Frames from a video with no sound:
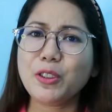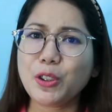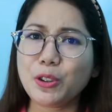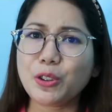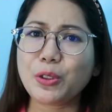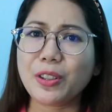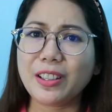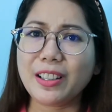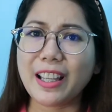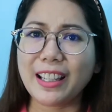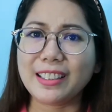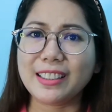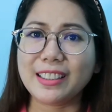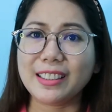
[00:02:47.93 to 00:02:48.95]
neutral
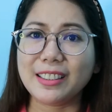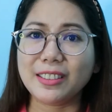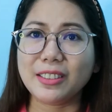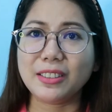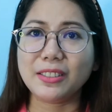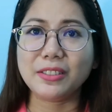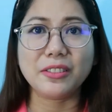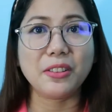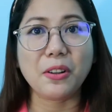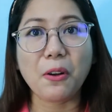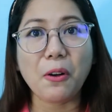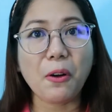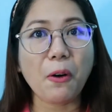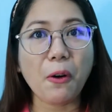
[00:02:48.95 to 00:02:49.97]
accent,
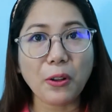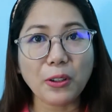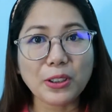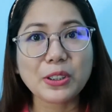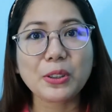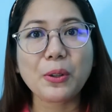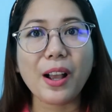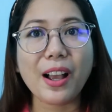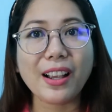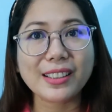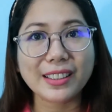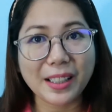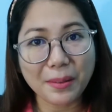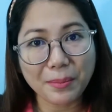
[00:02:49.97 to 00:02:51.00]
also
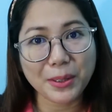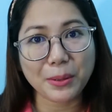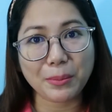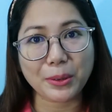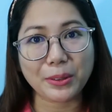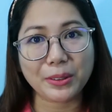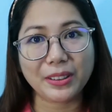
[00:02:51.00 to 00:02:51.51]
acceptable.